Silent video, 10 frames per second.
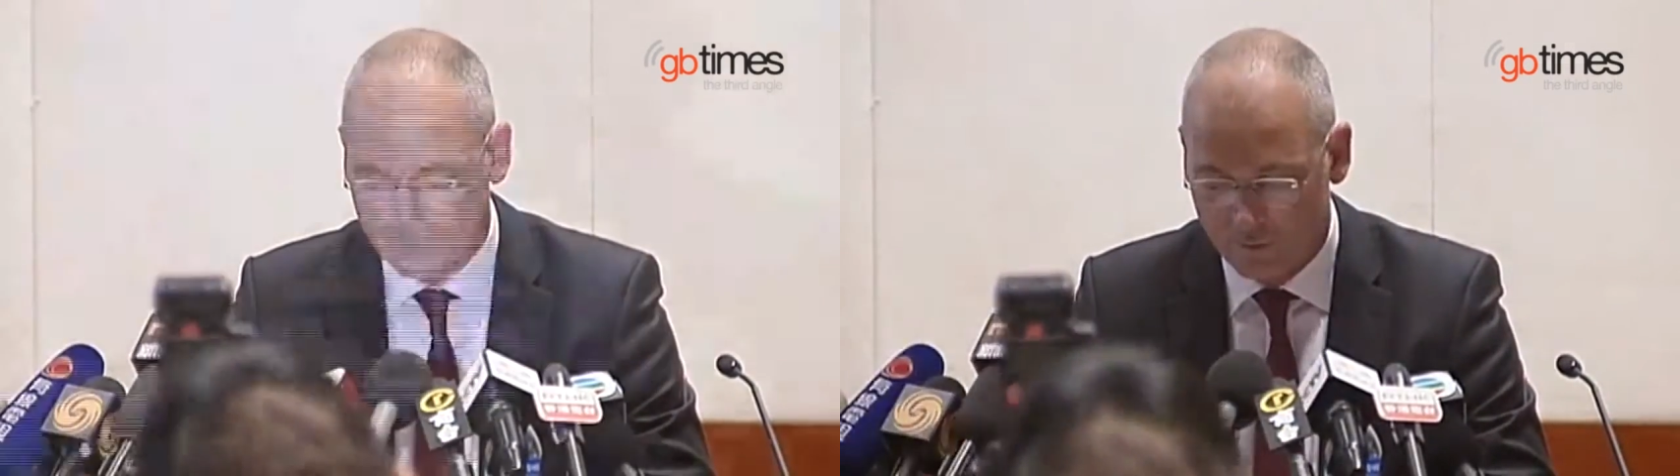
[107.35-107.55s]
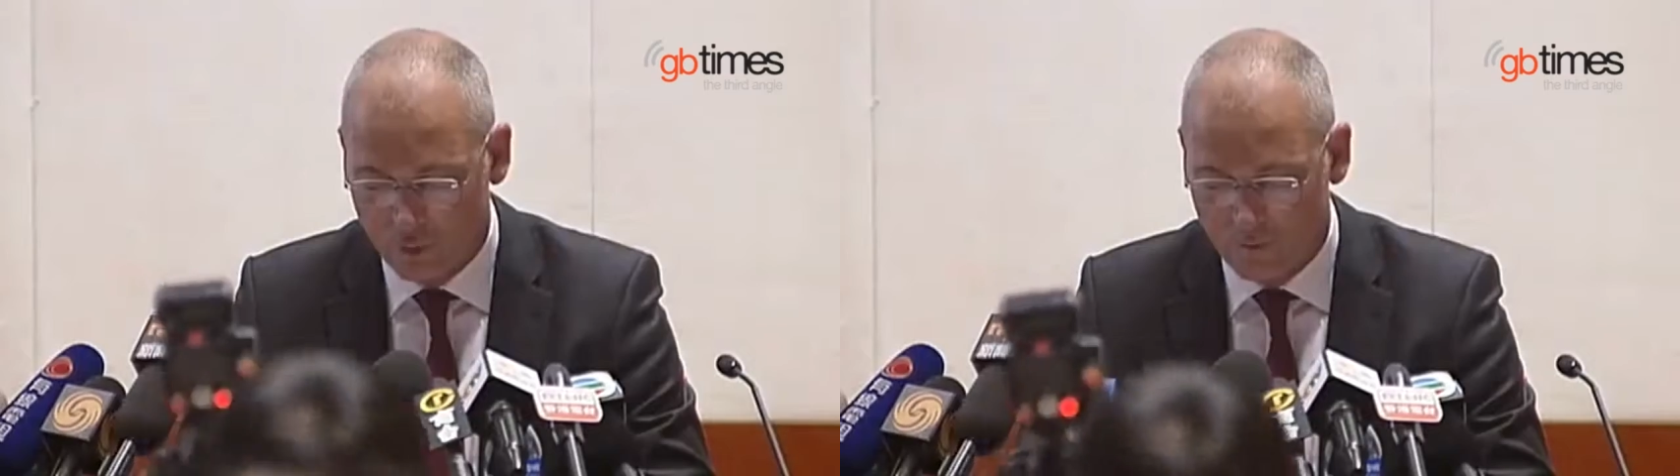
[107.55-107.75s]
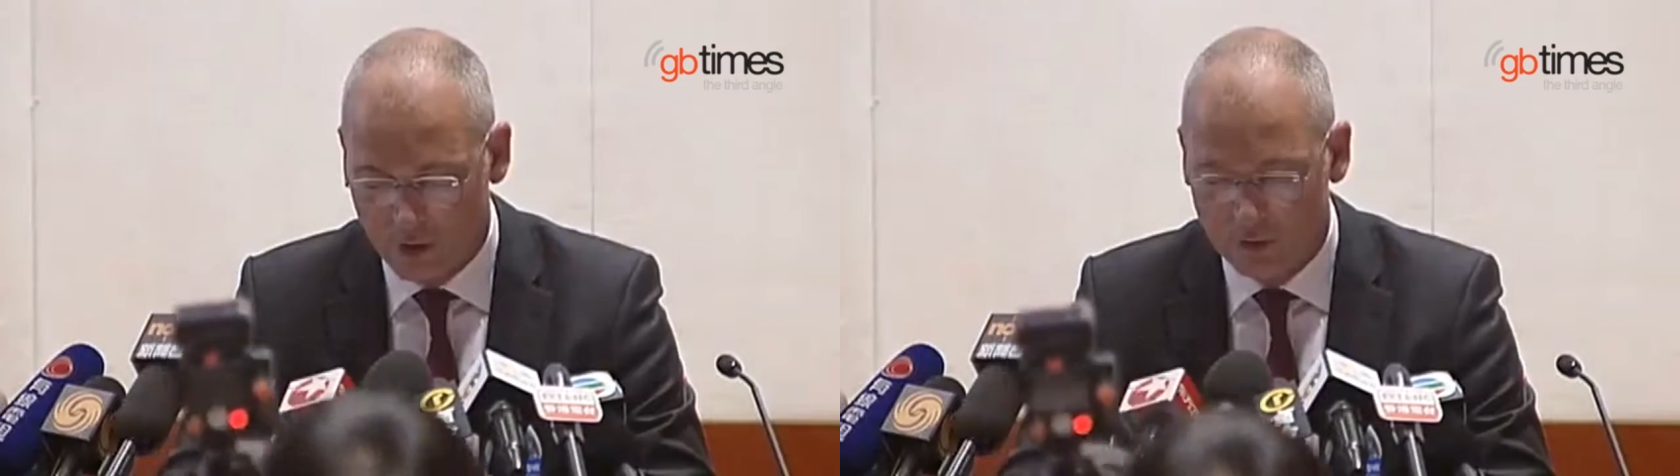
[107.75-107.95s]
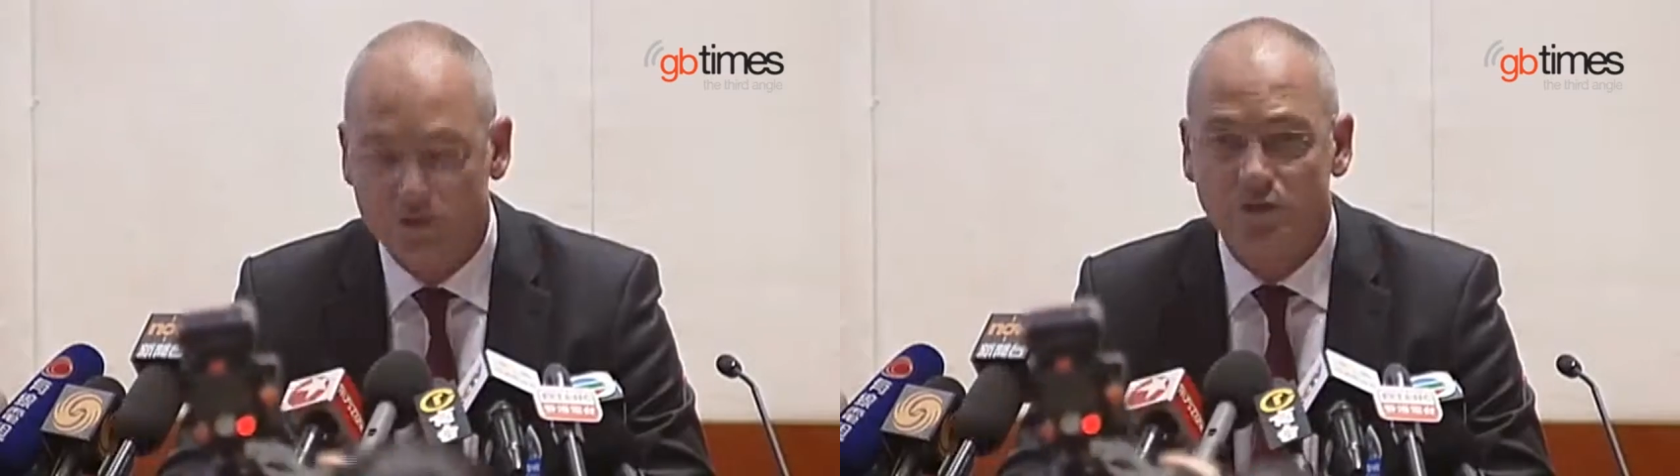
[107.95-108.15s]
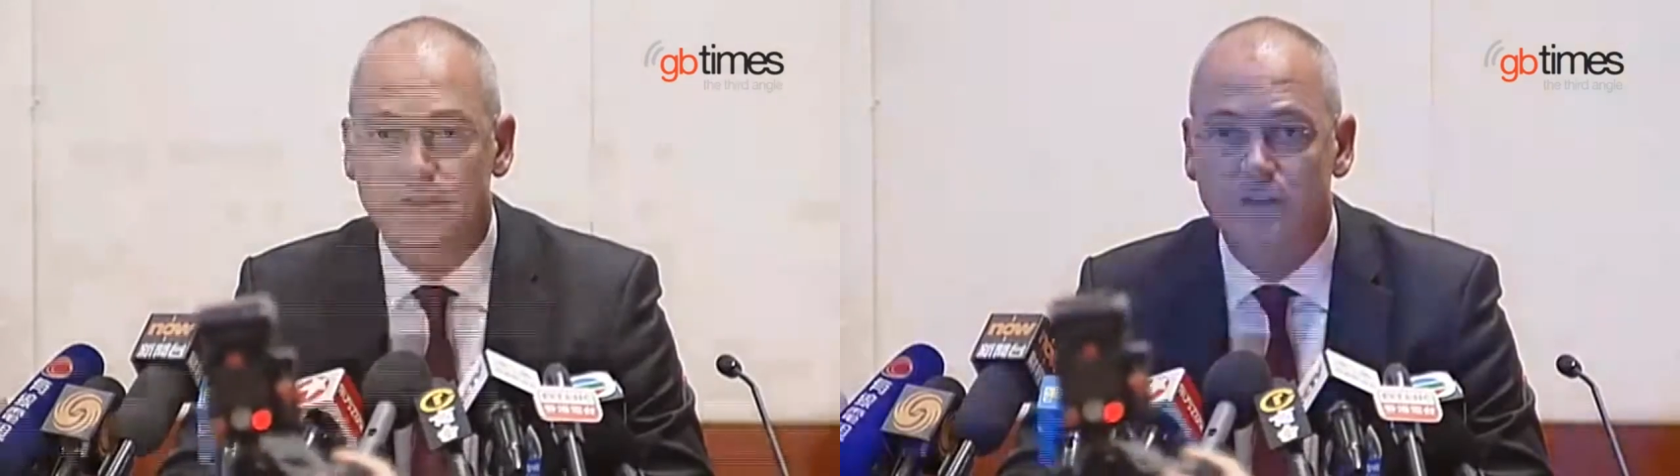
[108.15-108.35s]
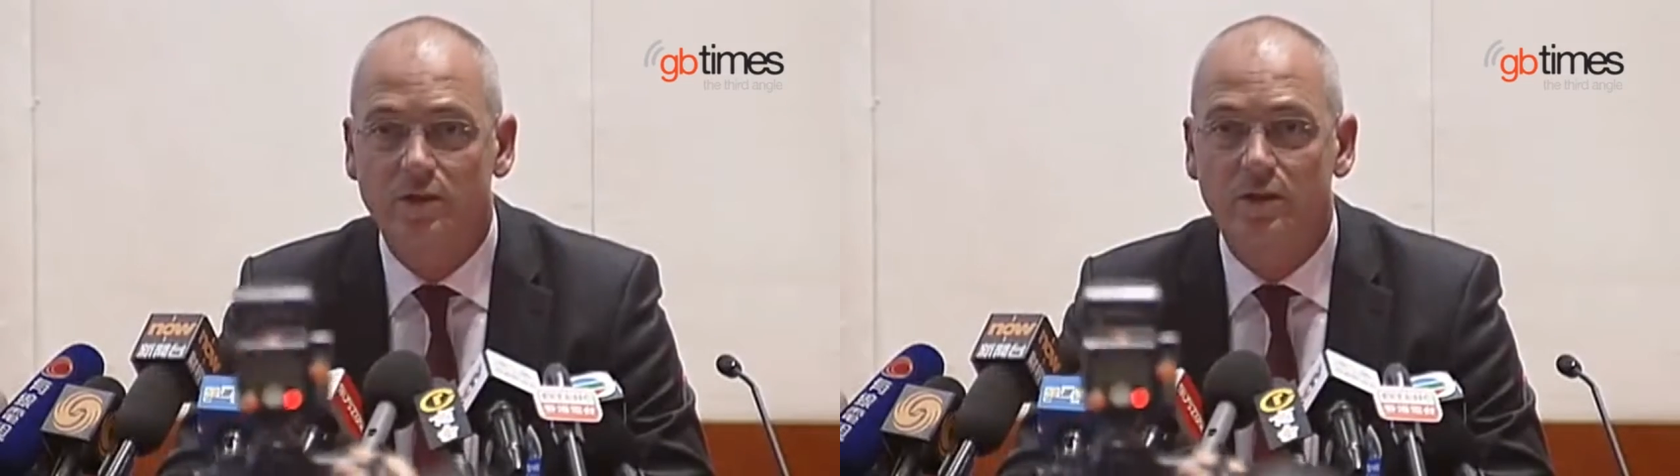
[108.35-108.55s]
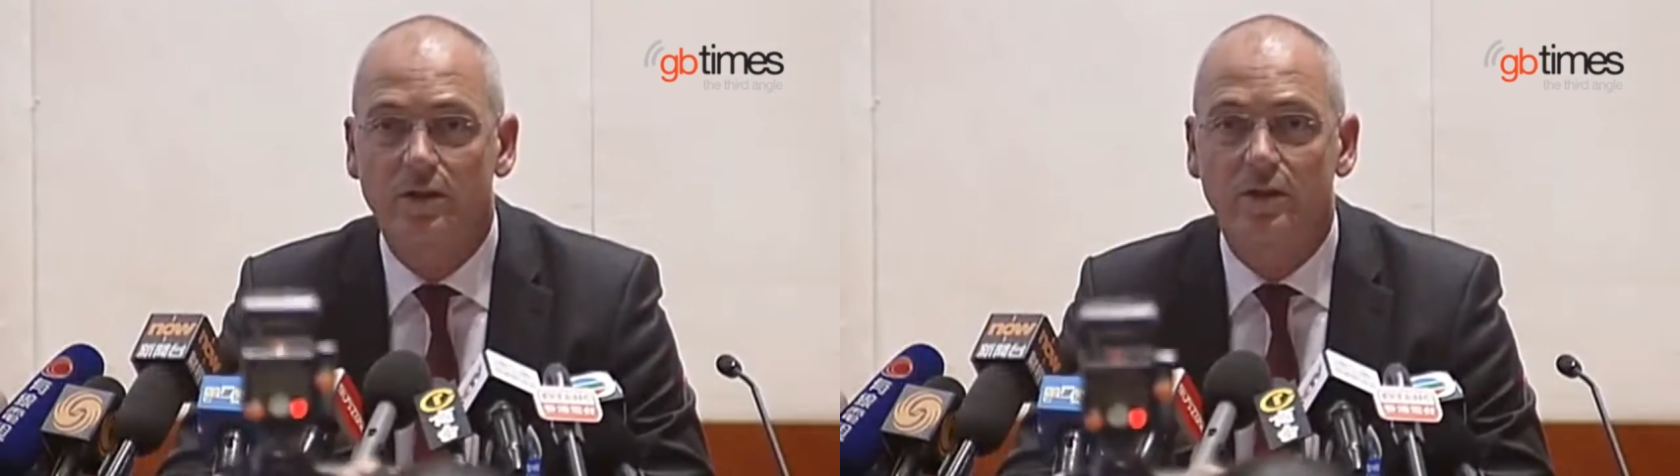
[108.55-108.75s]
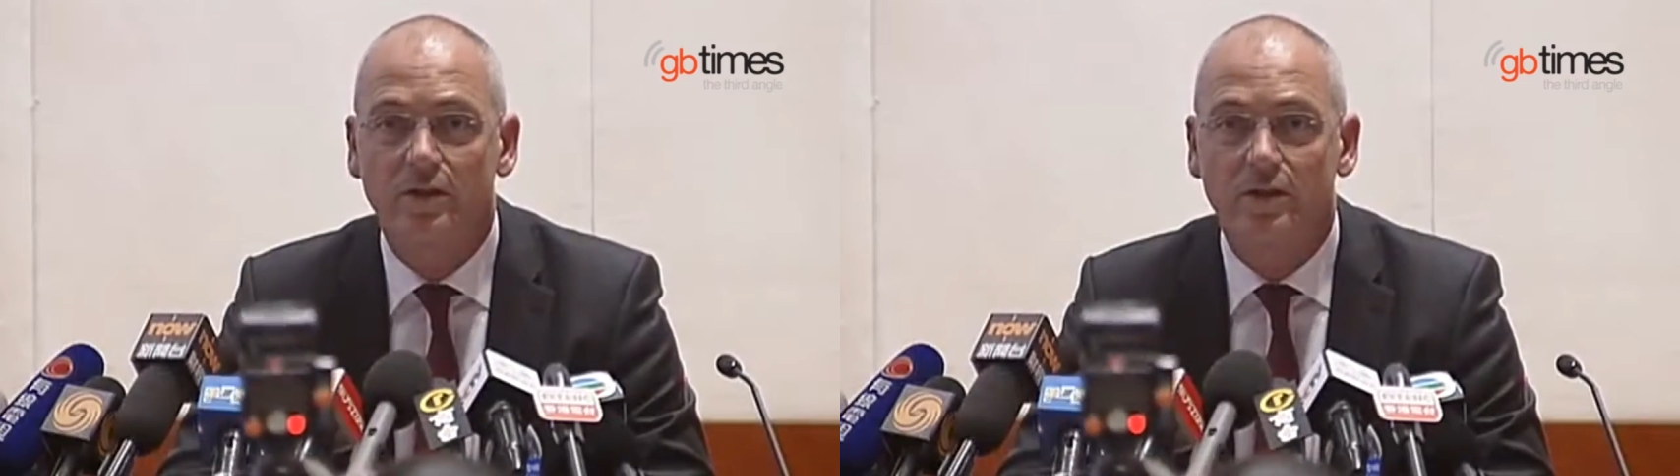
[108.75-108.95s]
and foremost
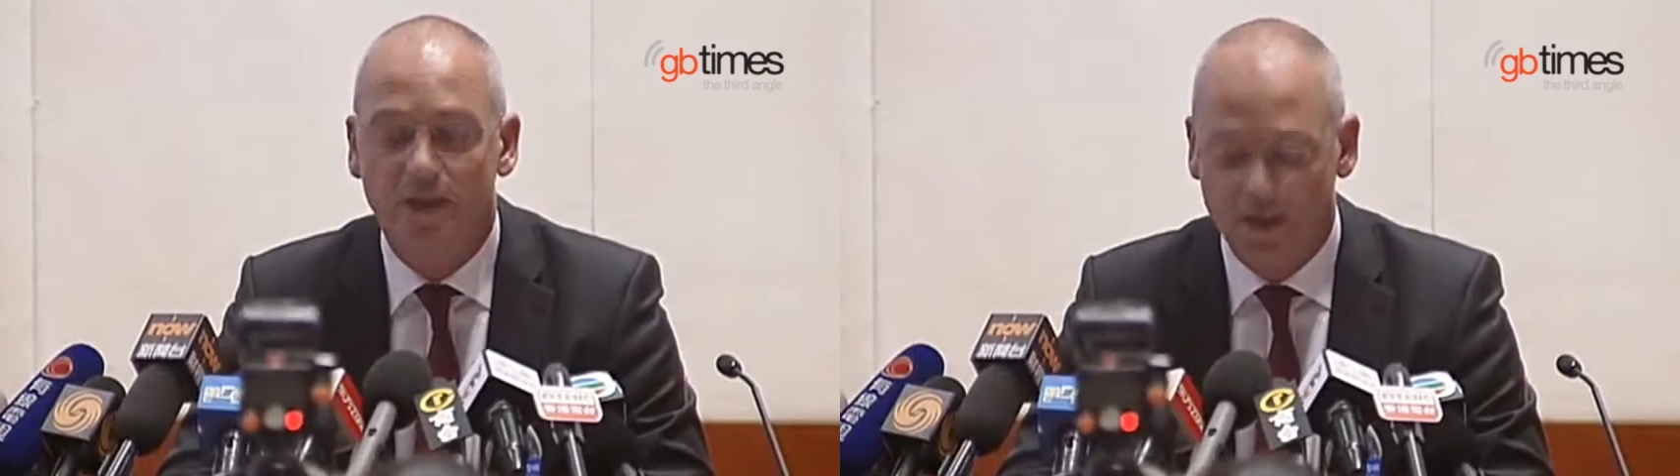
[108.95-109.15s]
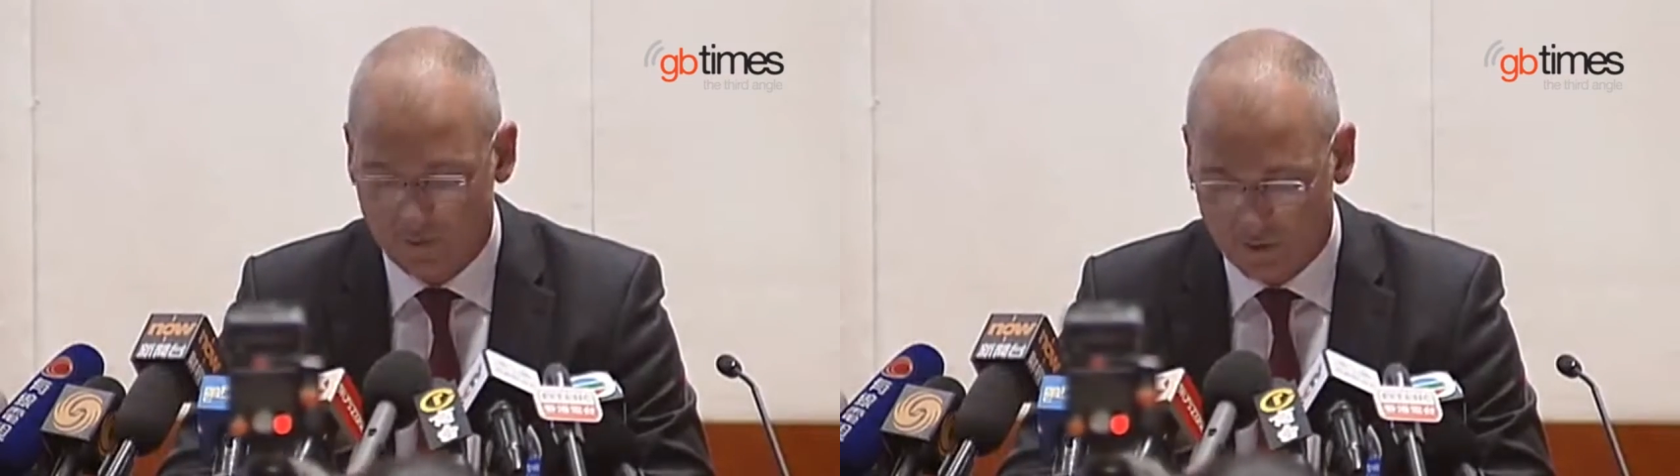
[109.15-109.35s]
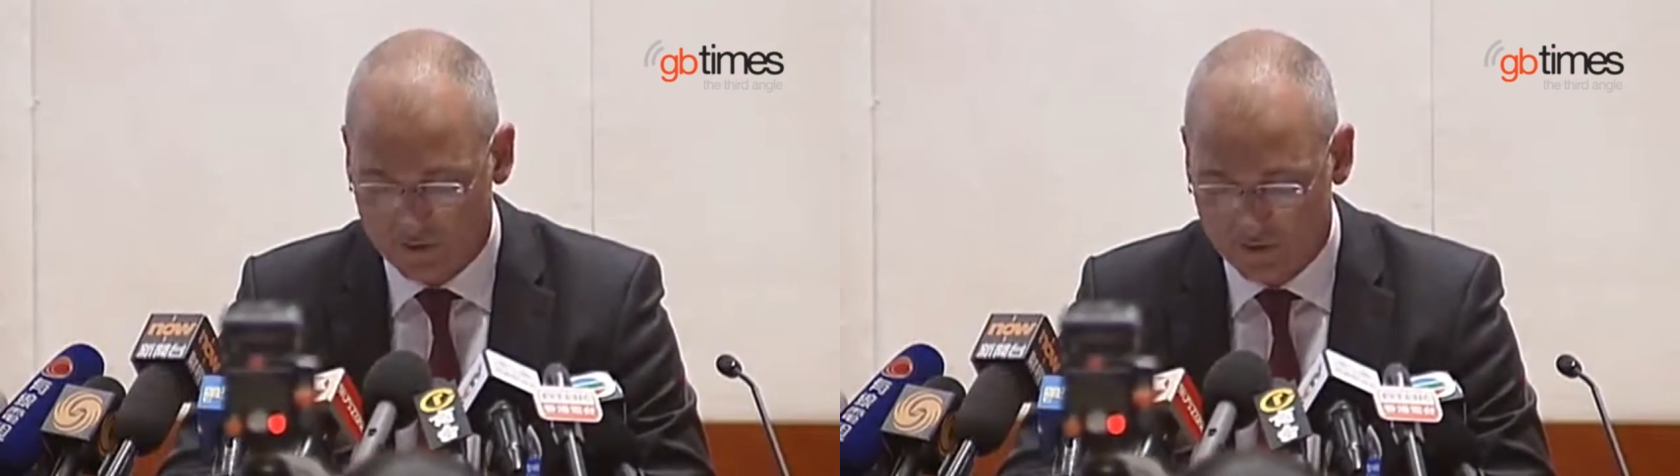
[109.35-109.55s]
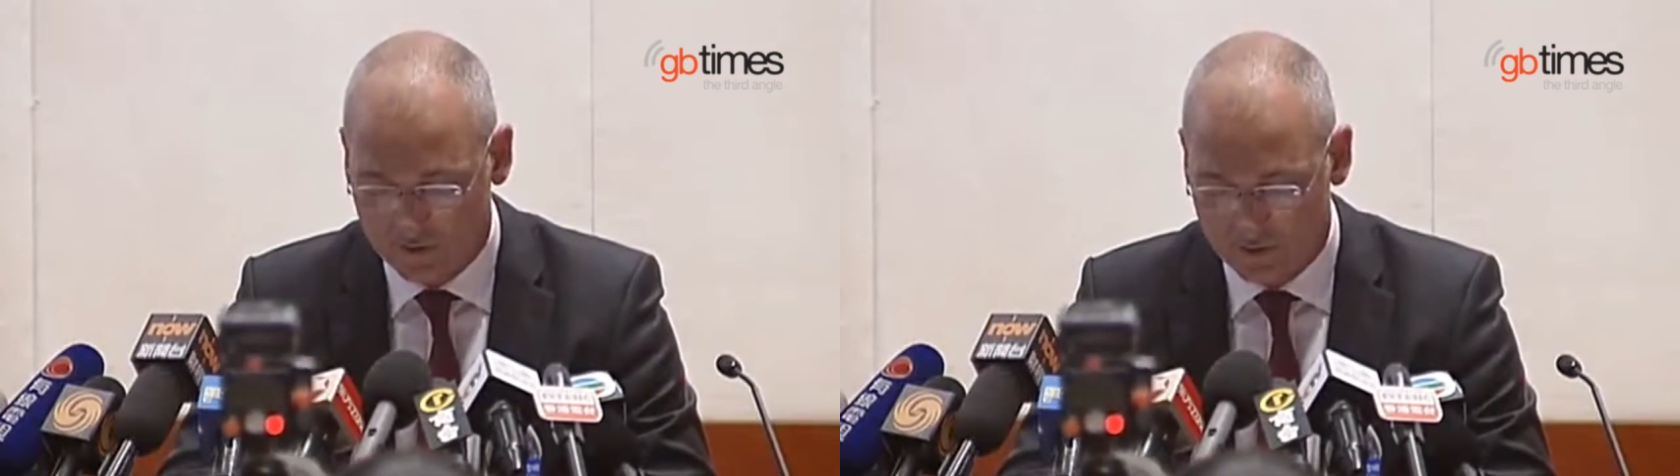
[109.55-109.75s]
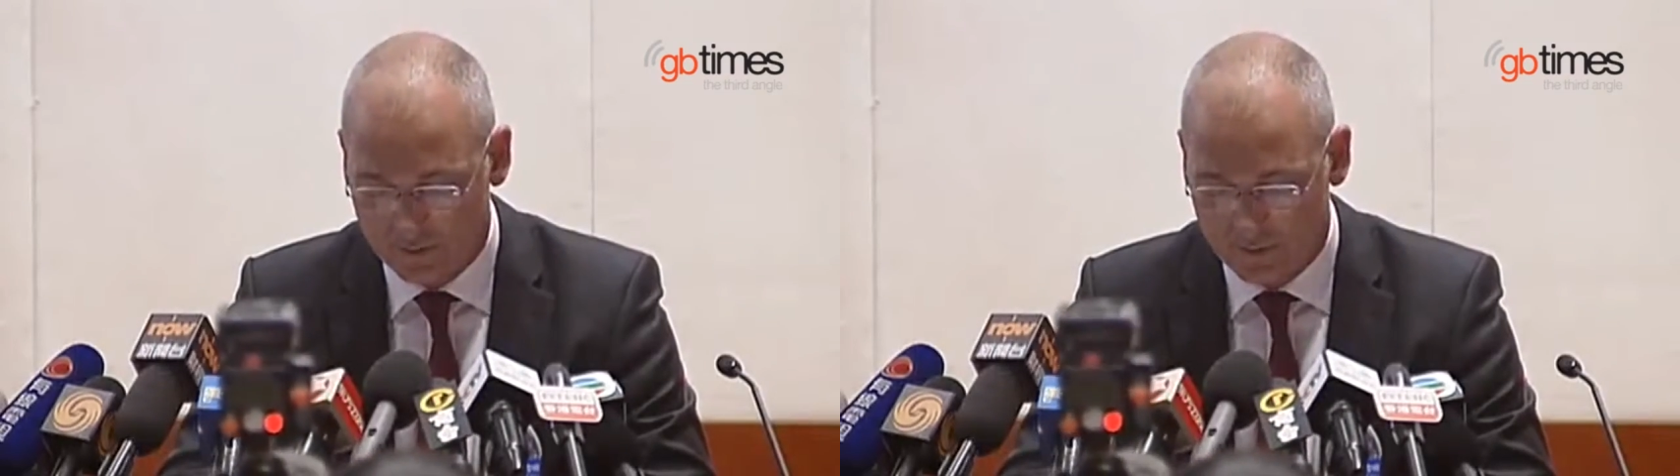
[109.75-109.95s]
interest.